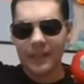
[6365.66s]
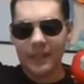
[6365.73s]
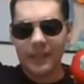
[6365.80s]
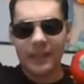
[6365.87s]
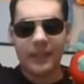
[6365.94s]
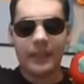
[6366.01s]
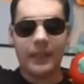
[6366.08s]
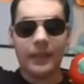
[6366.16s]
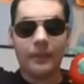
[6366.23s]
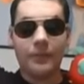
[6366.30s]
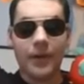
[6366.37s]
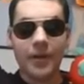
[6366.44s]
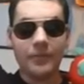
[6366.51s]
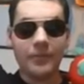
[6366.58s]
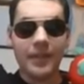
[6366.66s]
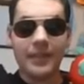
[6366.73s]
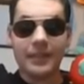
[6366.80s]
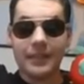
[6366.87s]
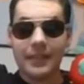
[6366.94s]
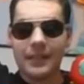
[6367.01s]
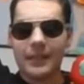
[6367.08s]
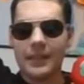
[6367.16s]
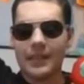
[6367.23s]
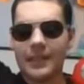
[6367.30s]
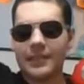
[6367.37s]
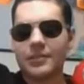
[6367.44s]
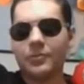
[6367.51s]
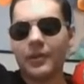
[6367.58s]
the apartment
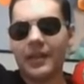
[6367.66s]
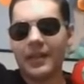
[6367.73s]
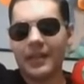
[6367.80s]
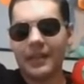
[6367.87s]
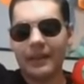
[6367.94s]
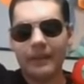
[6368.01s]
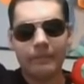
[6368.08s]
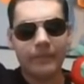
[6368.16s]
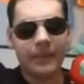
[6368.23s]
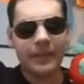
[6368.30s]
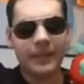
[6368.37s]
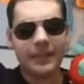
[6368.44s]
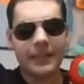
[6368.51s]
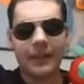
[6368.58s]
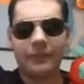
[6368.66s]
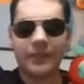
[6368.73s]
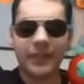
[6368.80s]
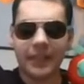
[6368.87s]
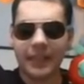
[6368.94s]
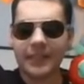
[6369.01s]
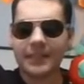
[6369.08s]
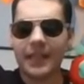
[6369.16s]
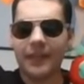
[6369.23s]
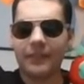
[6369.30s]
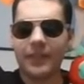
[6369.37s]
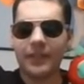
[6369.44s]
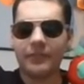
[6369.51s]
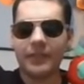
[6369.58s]
this way definitely doesn't have
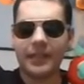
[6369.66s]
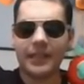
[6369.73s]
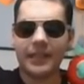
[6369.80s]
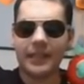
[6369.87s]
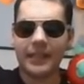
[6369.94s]
anyone in it.